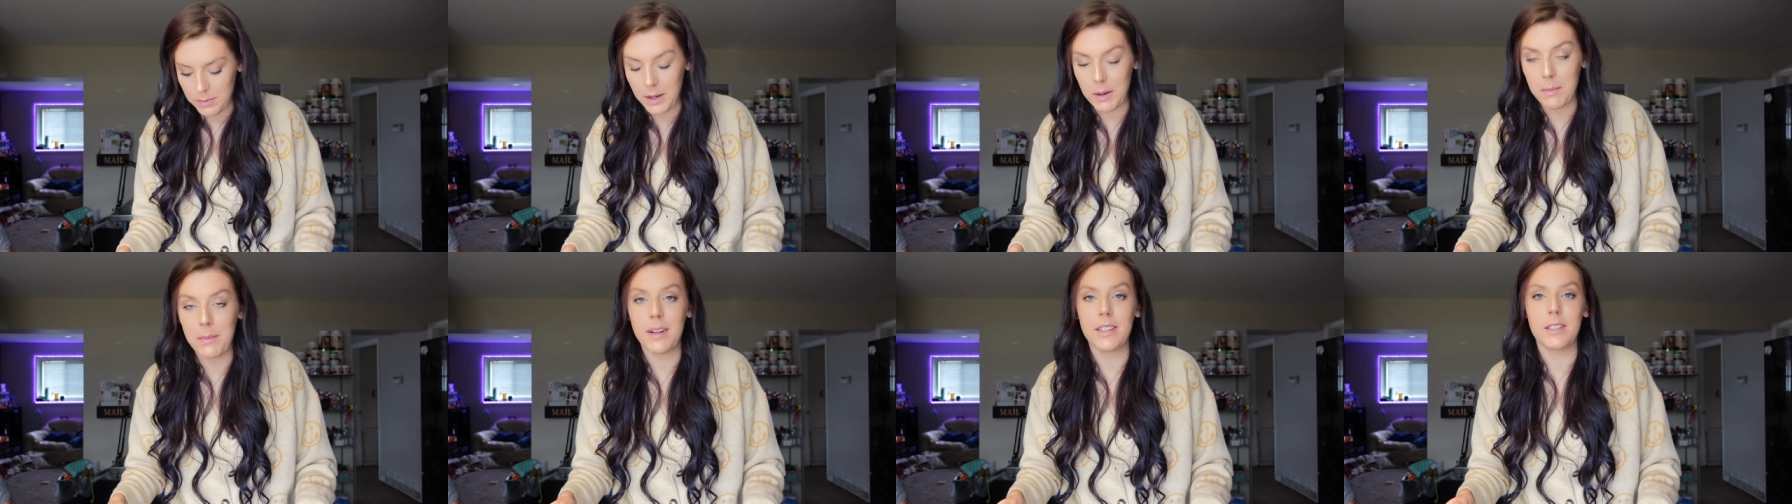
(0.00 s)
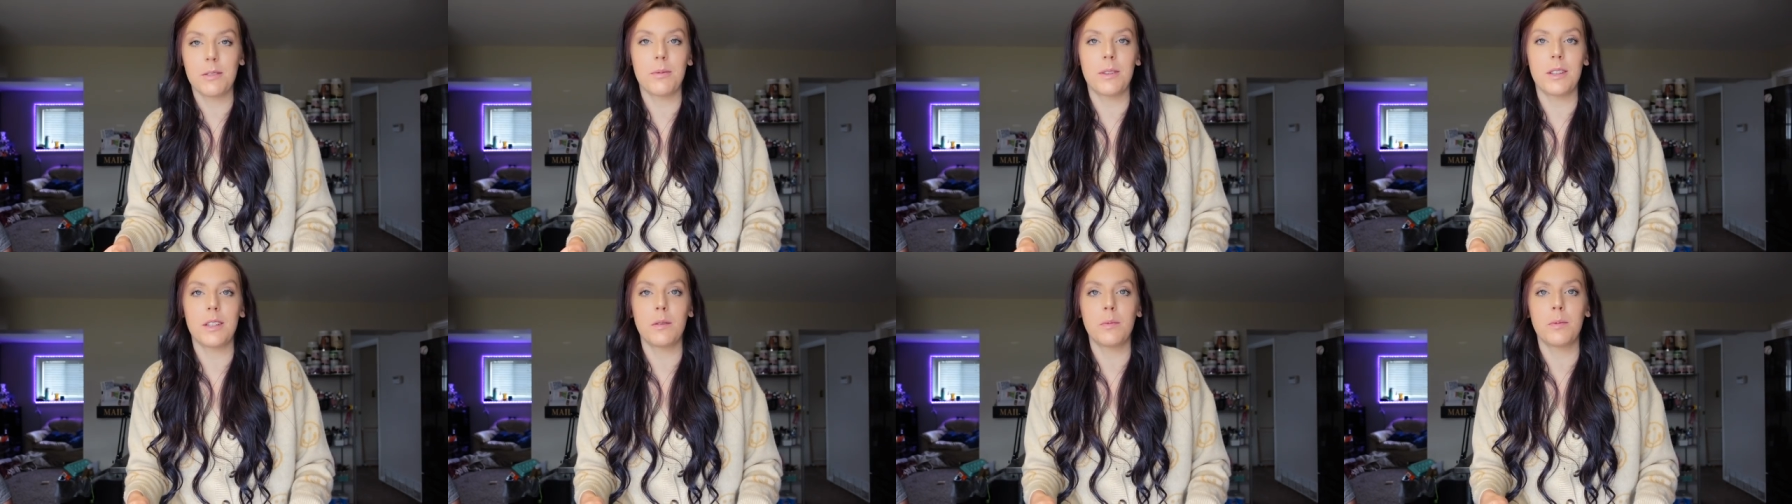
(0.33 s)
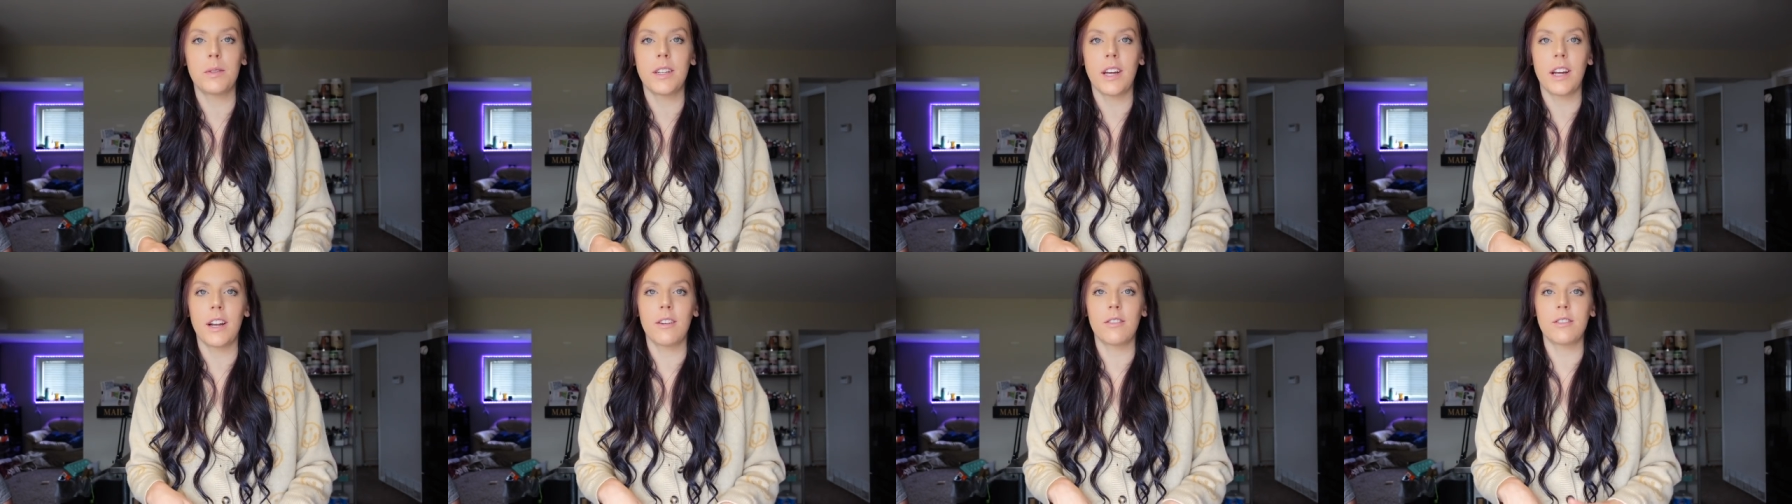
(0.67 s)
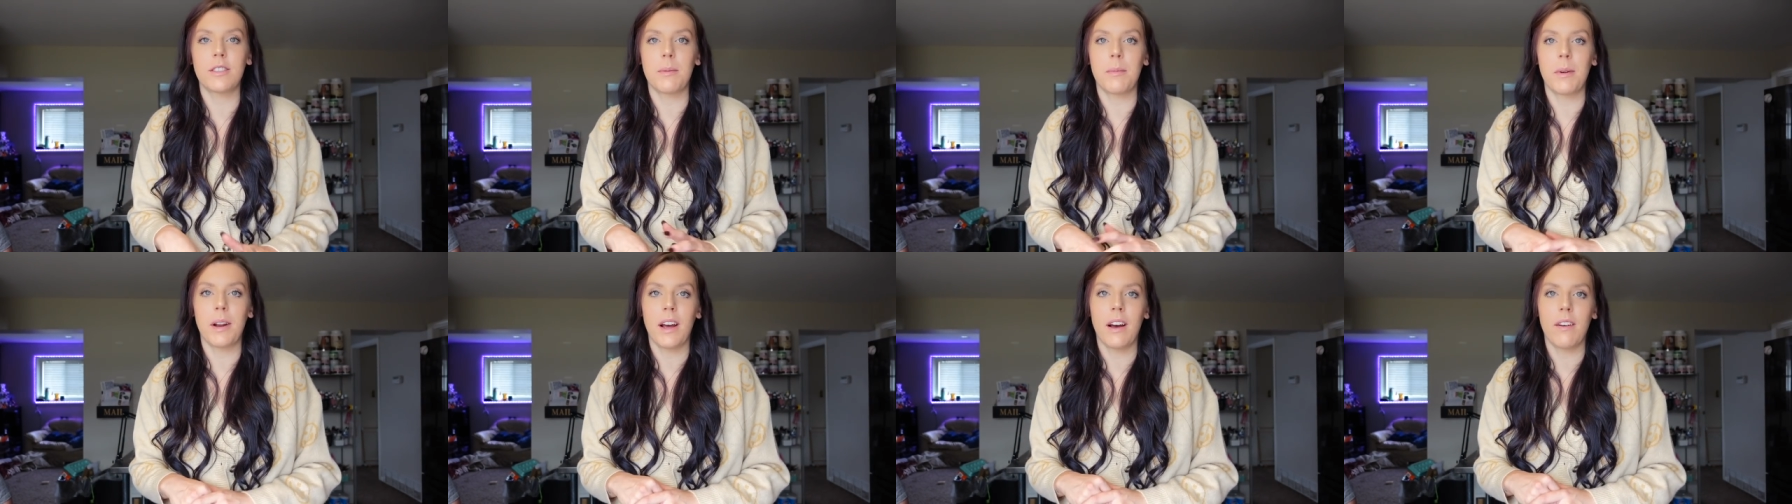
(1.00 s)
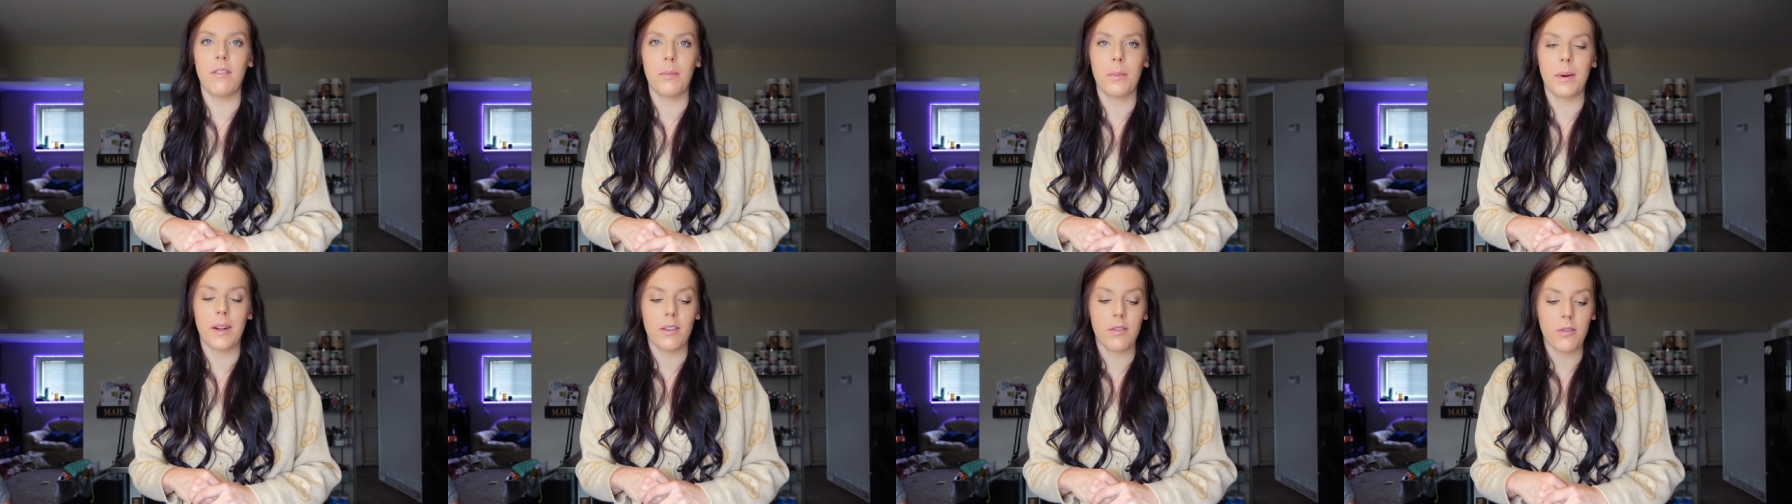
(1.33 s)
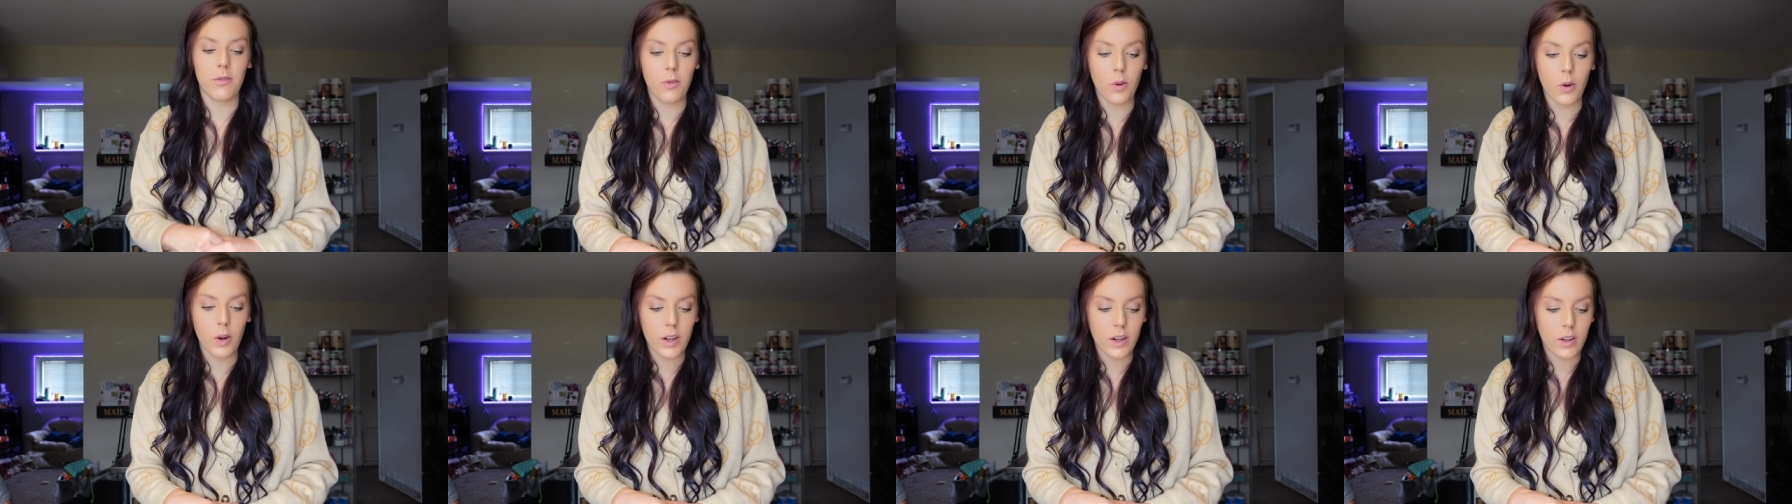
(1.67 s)
made a mess with these potatoes, I'm gonna have them on a
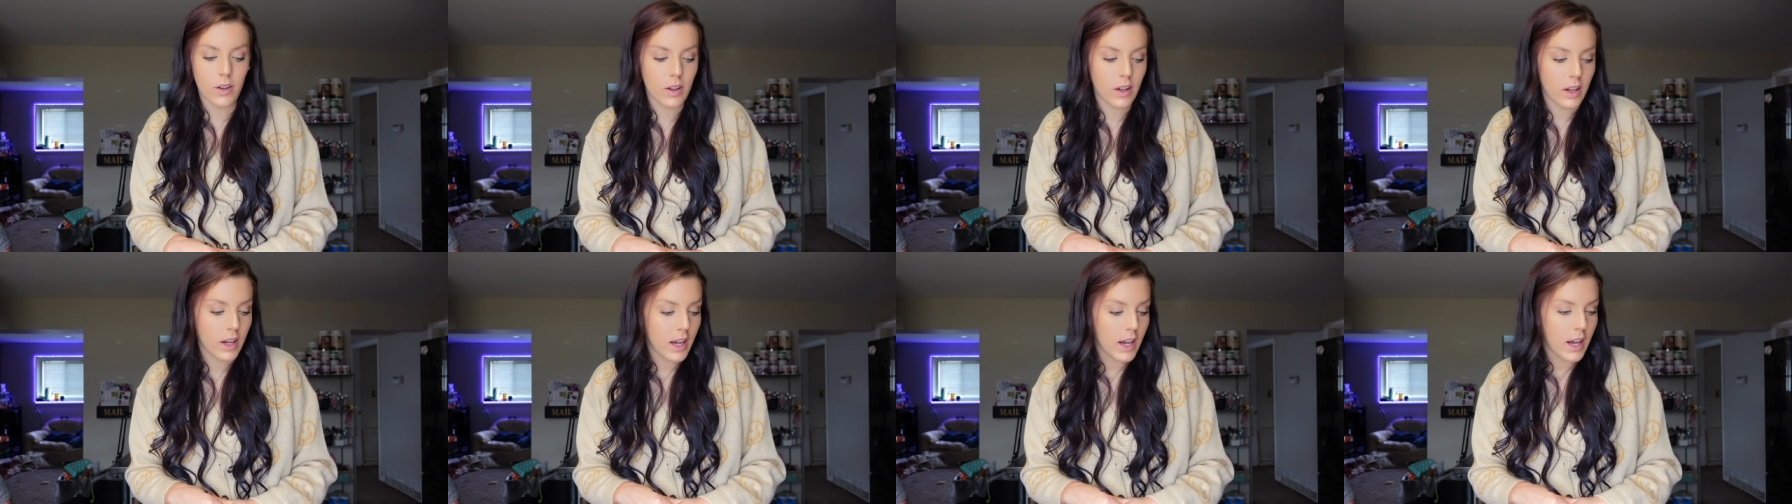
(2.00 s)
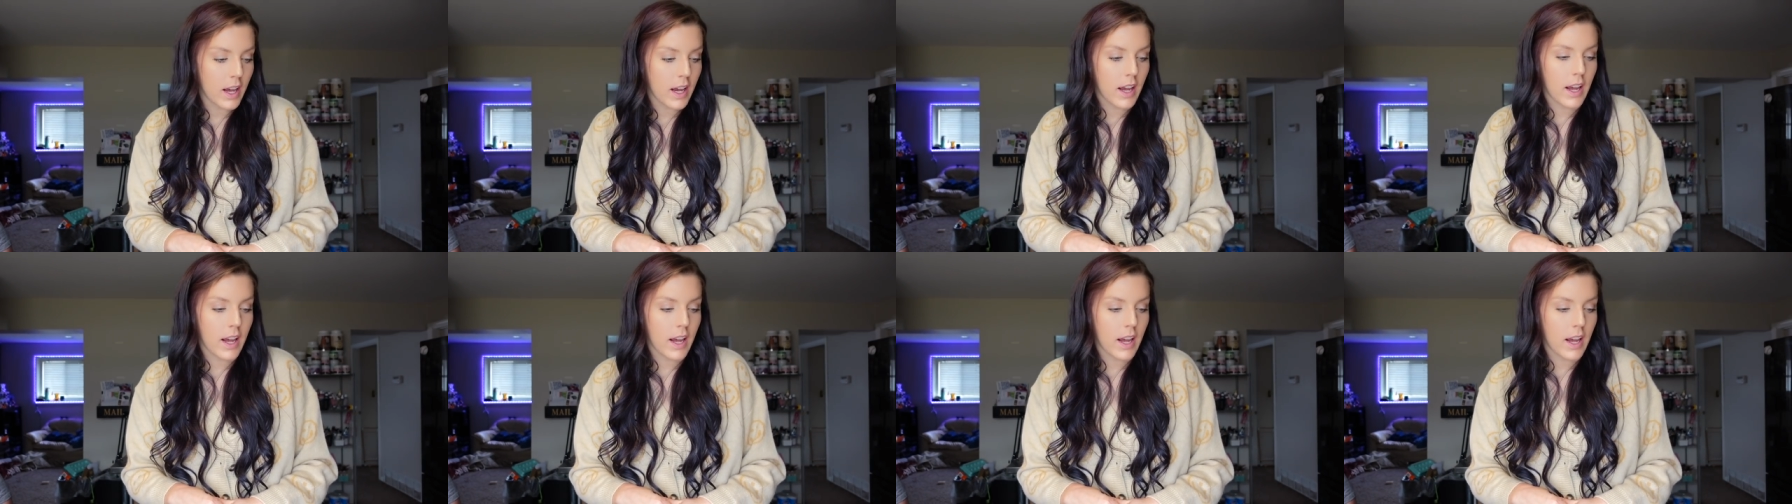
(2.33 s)
foil.